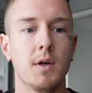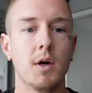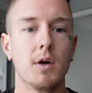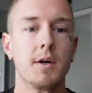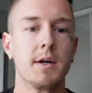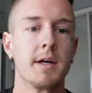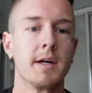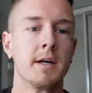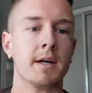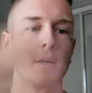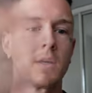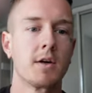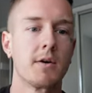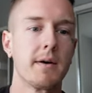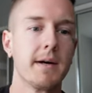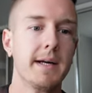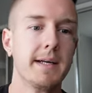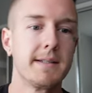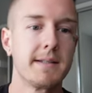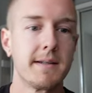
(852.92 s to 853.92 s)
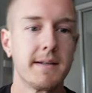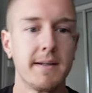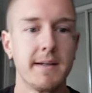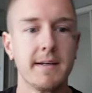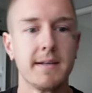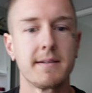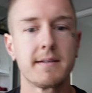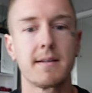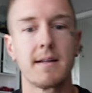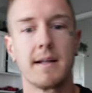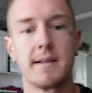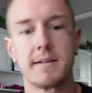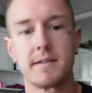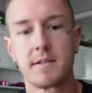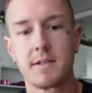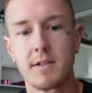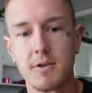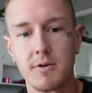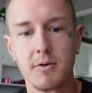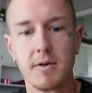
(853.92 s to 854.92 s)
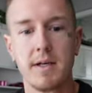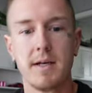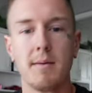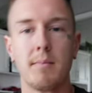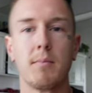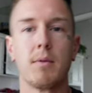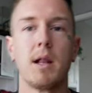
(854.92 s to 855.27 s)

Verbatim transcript: you're gonna agree to this, let's do it,